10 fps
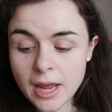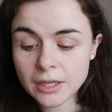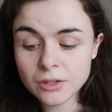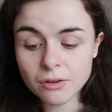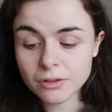
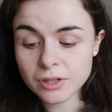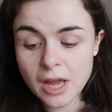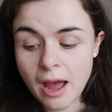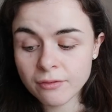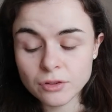It does,
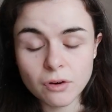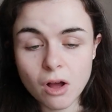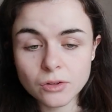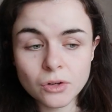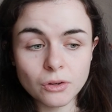after
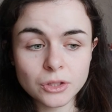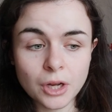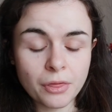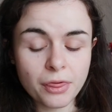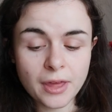all, touch
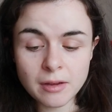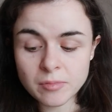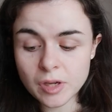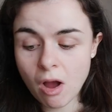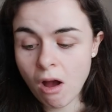on
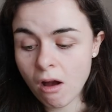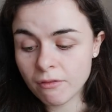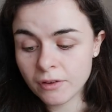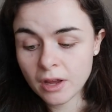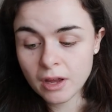themes of